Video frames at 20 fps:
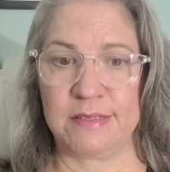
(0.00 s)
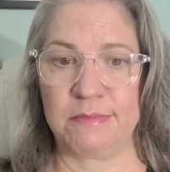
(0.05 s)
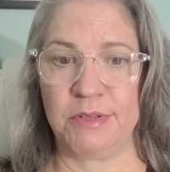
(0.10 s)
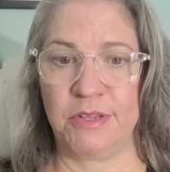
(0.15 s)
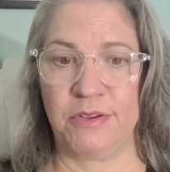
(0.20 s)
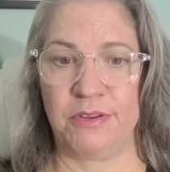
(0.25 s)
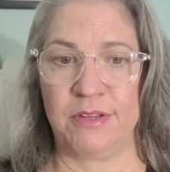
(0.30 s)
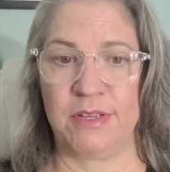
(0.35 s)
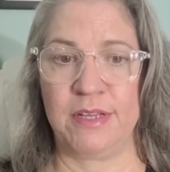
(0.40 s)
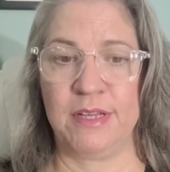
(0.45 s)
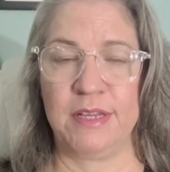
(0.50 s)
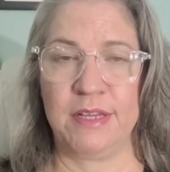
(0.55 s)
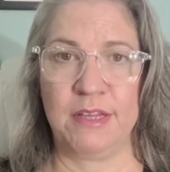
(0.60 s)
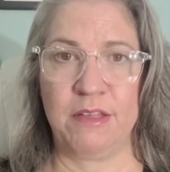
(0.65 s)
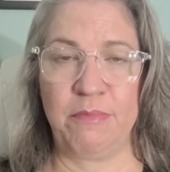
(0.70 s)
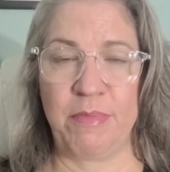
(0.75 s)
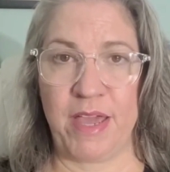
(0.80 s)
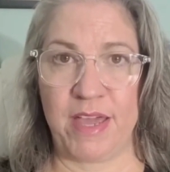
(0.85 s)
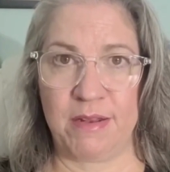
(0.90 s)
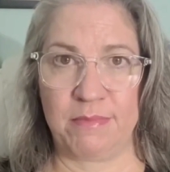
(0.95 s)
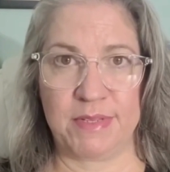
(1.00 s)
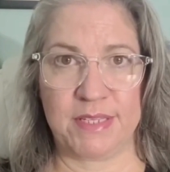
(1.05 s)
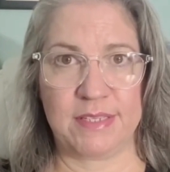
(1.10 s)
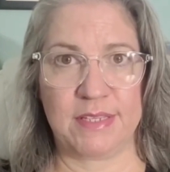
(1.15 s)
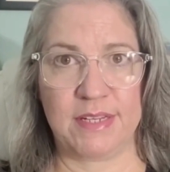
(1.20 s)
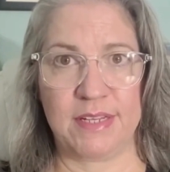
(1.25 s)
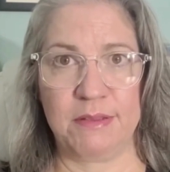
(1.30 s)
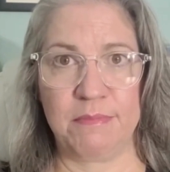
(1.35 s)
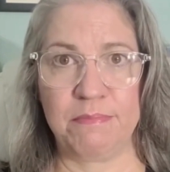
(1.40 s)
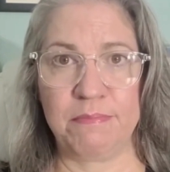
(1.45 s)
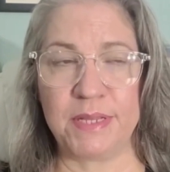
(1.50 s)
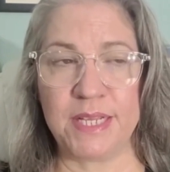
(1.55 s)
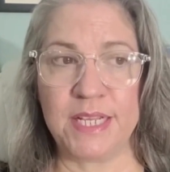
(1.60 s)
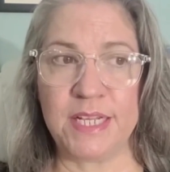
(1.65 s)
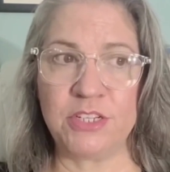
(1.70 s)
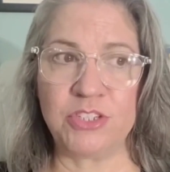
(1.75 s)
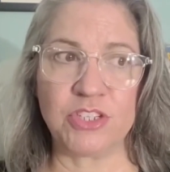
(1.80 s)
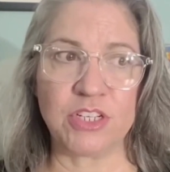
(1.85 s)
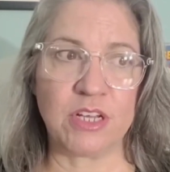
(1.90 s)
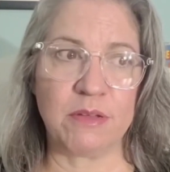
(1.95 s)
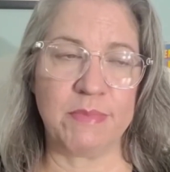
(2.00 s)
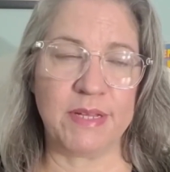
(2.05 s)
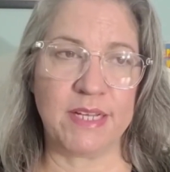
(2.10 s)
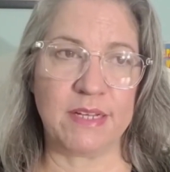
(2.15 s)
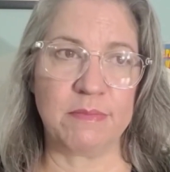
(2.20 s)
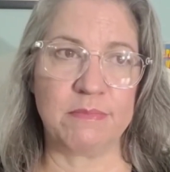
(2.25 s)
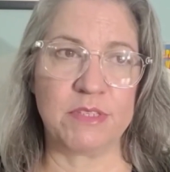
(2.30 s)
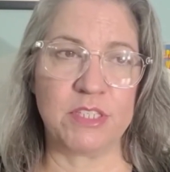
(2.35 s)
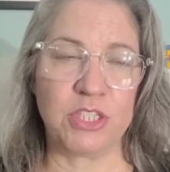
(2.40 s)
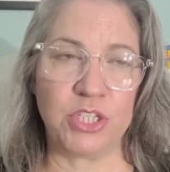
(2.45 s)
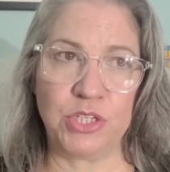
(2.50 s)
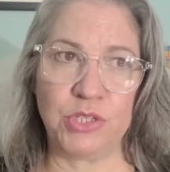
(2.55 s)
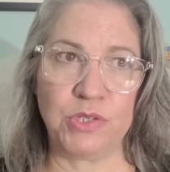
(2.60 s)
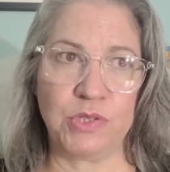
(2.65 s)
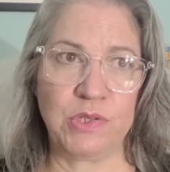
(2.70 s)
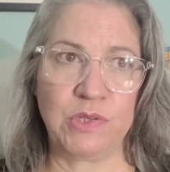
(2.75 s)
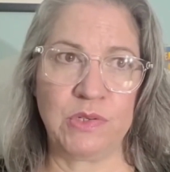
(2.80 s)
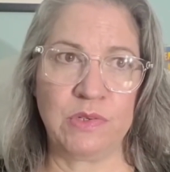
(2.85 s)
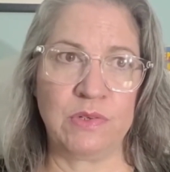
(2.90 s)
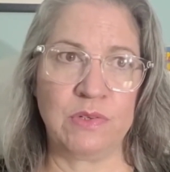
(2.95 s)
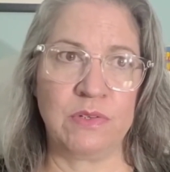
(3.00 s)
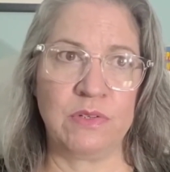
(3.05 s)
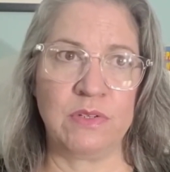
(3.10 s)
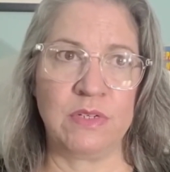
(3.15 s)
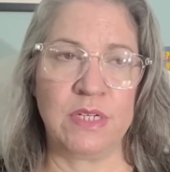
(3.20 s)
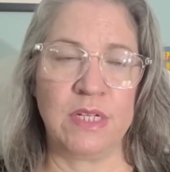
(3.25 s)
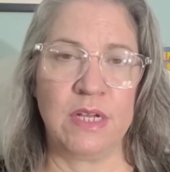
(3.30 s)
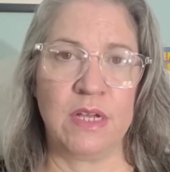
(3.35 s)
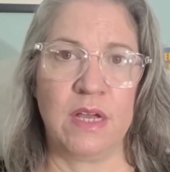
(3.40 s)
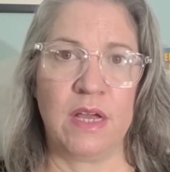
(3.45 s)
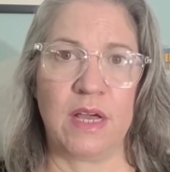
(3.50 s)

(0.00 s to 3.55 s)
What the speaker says: I'm going to Panama City Beach coming up soon.